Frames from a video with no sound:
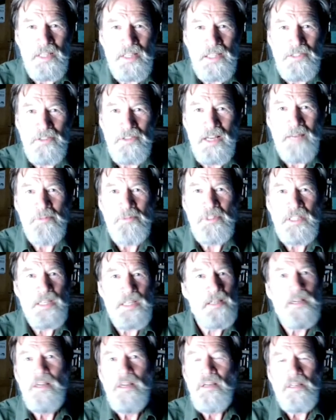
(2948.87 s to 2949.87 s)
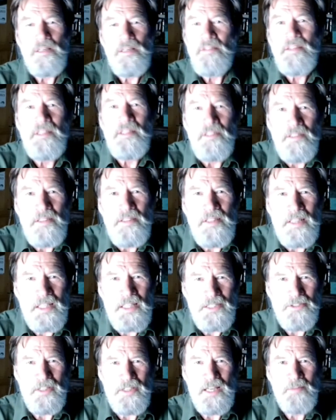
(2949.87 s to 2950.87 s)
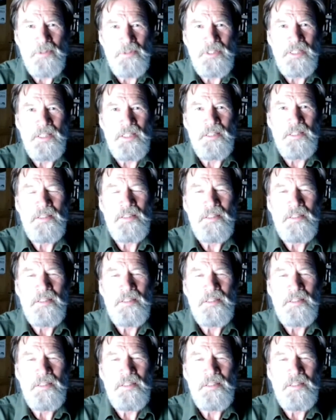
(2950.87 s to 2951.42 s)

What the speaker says: natural habitat, and they're not in the natural habitat.